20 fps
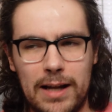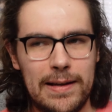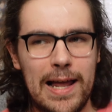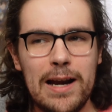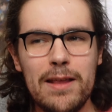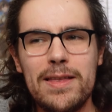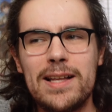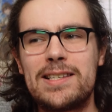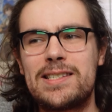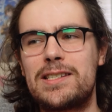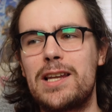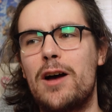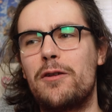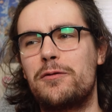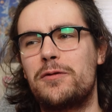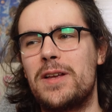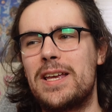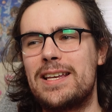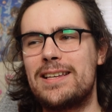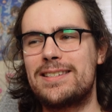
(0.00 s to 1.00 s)
a lot of that
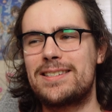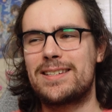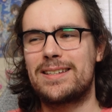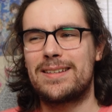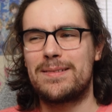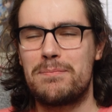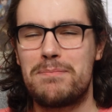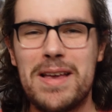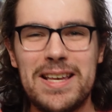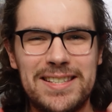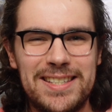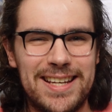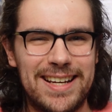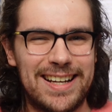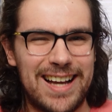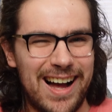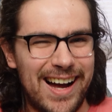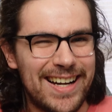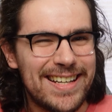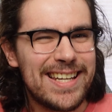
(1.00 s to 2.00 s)
stuff is missing
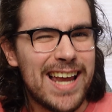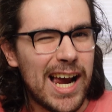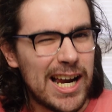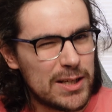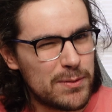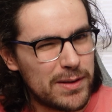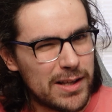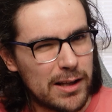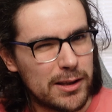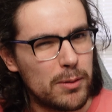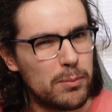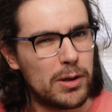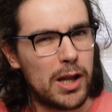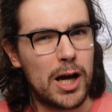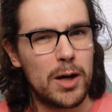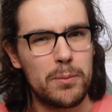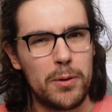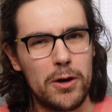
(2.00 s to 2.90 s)
context without the blog